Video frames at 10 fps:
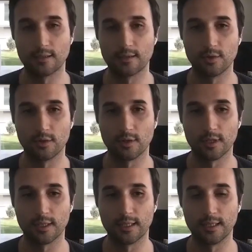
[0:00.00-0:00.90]
get into
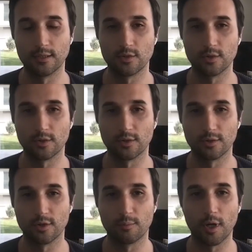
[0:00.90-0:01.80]
your uh, into
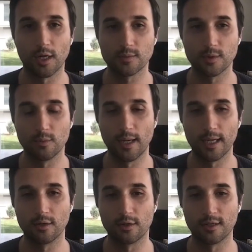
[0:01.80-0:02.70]
your your box when you
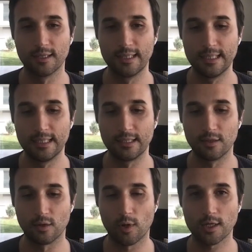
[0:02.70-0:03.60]
buy your
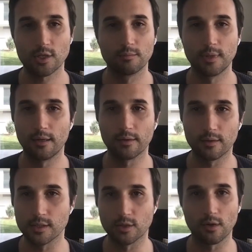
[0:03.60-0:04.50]
your watch. Now
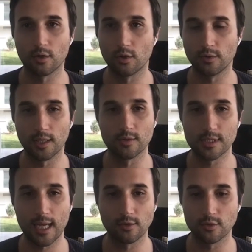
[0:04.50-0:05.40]
there's a QR code that you
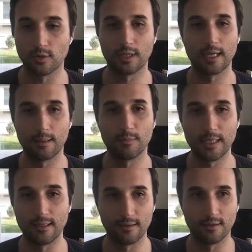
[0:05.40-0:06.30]
scan to claim
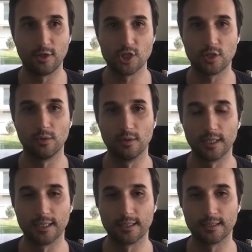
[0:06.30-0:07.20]
the, the
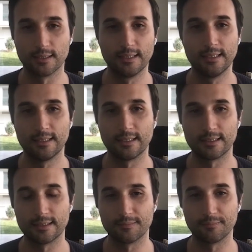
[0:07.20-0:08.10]
digital uh,
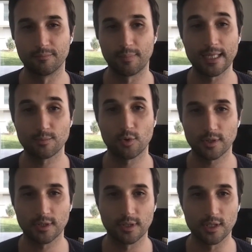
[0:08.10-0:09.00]
um,
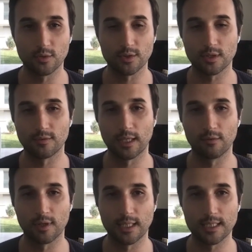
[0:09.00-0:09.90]
passport, the digital certificate
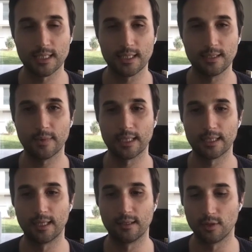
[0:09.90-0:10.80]
of authenticity,
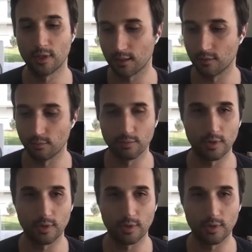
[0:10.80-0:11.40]
uh, and you can get you